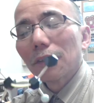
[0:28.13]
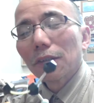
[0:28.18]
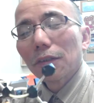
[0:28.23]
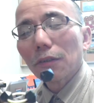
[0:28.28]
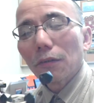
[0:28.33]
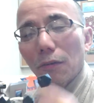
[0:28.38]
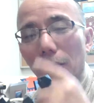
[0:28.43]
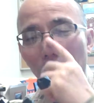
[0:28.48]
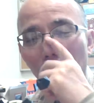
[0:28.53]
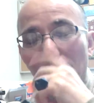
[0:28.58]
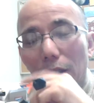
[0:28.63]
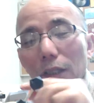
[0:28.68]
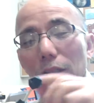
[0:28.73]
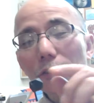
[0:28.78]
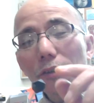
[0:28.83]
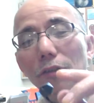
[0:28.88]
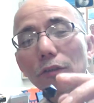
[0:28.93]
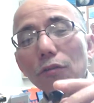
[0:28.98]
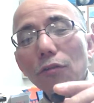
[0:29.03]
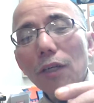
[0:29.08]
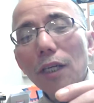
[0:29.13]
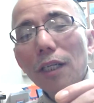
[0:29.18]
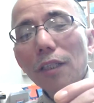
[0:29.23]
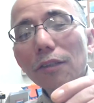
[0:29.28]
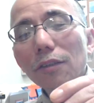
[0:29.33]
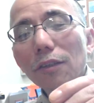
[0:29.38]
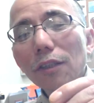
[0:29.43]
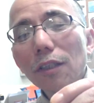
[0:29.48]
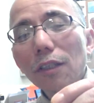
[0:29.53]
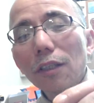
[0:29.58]
So this
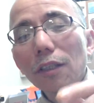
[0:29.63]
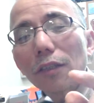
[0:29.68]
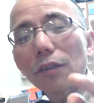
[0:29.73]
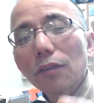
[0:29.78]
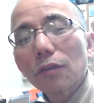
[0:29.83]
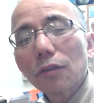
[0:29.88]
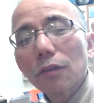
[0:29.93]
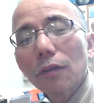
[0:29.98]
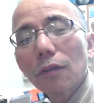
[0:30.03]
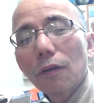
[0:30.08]
trans is